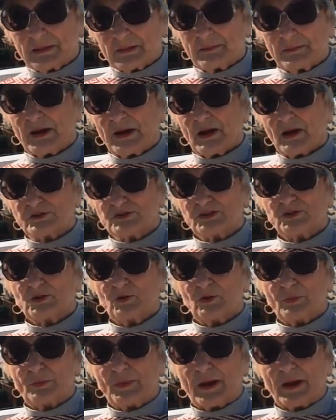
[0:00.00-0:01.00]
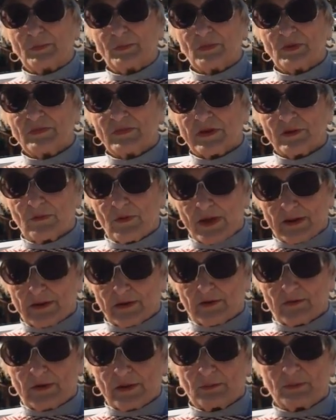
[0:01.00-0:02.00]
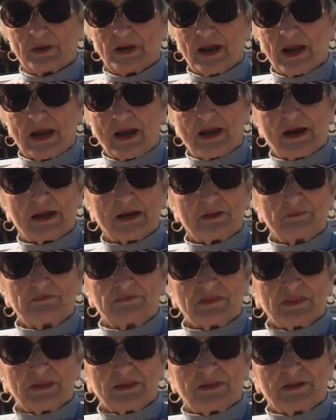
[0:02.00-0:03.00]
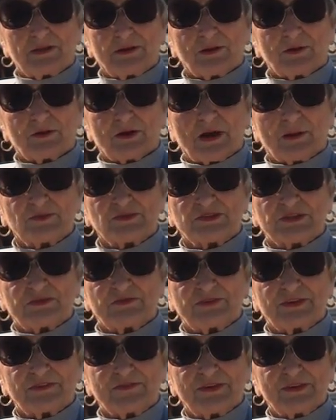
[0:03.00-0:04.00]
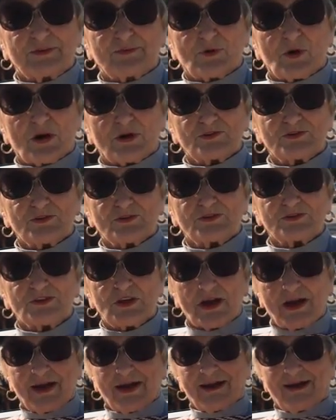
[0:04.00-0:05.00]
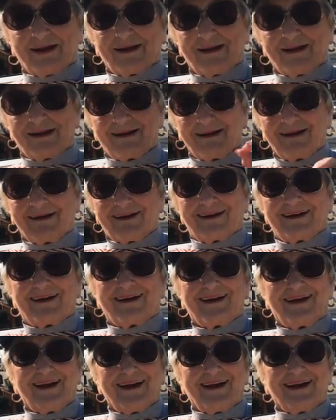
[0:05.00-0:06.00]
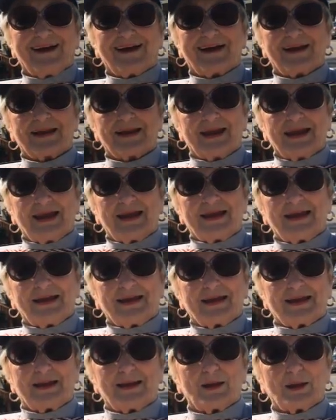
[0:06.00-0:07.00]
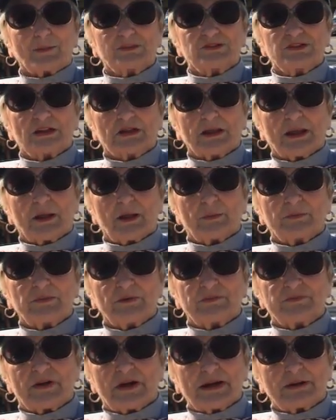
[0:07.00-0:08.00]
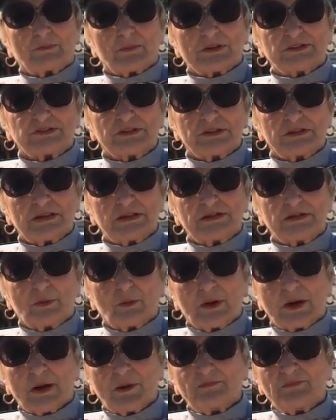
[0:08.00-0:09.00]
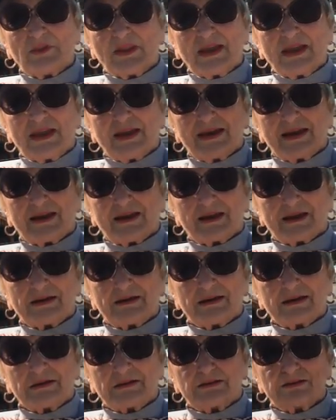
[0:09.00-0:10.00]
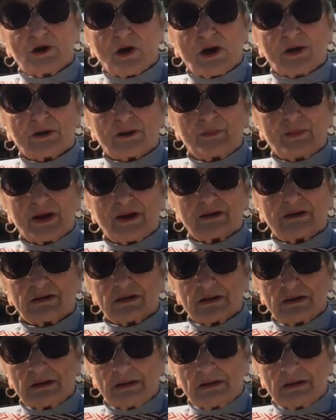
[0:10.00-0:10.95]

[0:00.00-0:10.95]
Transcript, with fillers: the our school paper they ran a great big ad you know come see Vivian Rogers and, oh and help God. she'll help you find what you need to wear and I'd talk about